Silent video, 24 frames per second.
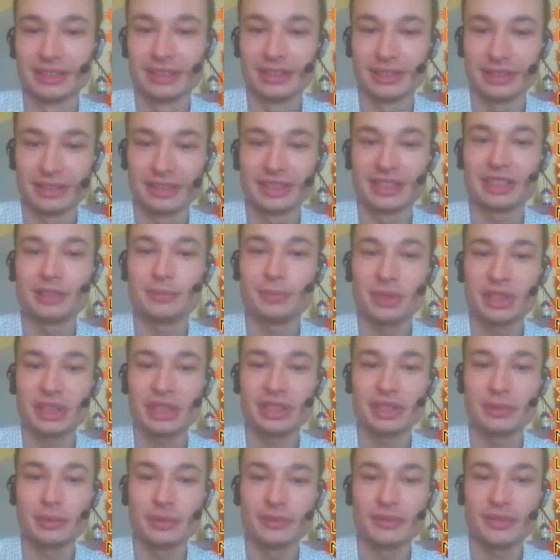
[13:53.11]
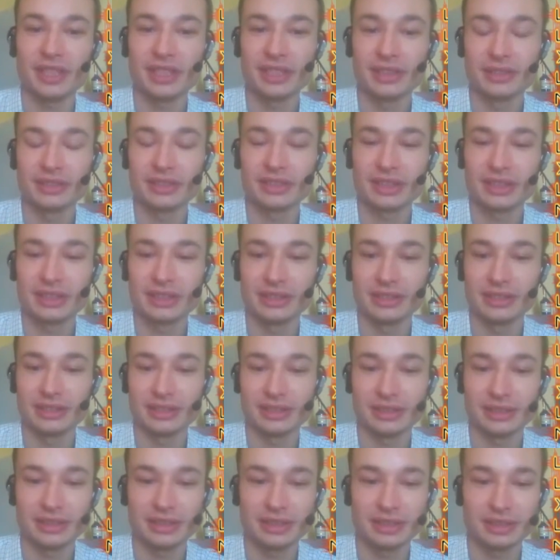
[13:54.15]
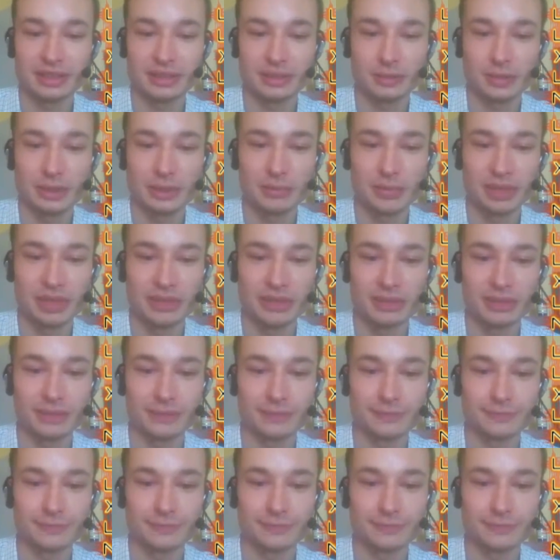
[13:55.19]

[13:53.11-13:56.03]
and especially with Ion, he's way better